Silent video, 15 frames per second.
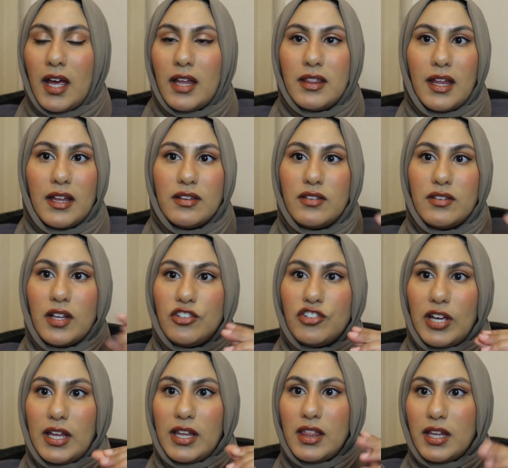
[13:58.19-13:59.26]
They're such
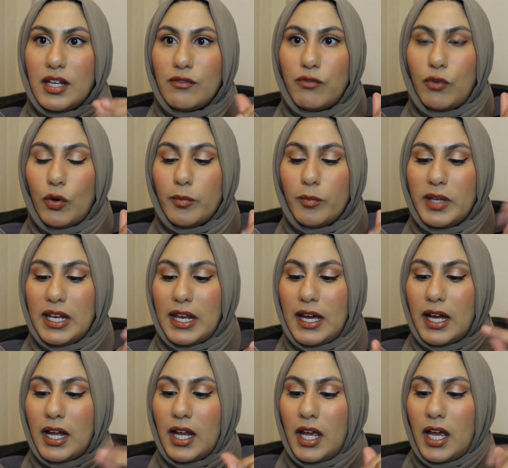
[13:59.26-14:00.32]
a thin
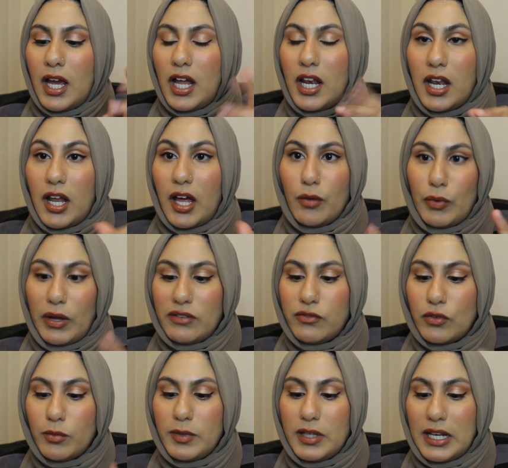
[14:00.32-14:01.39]
formula, a lightweight
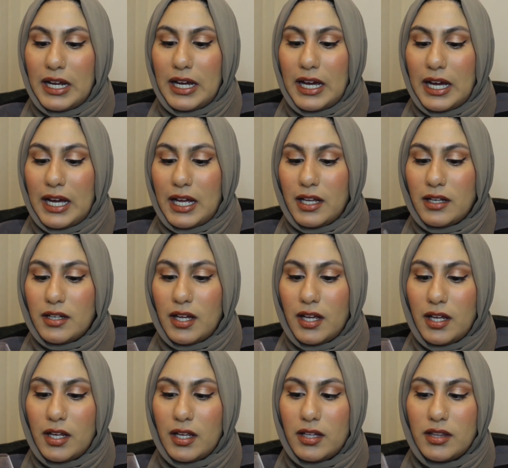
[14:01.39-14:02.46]
formula, and
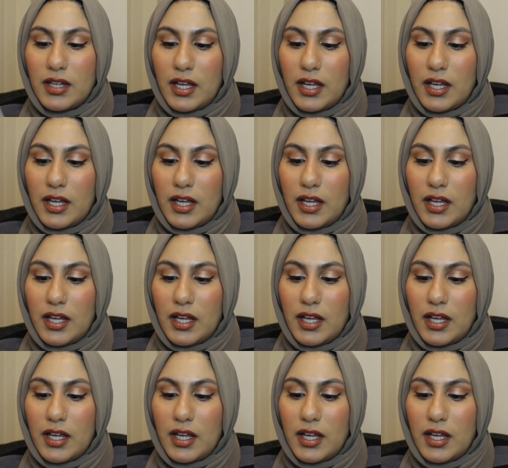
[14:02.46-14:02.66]
they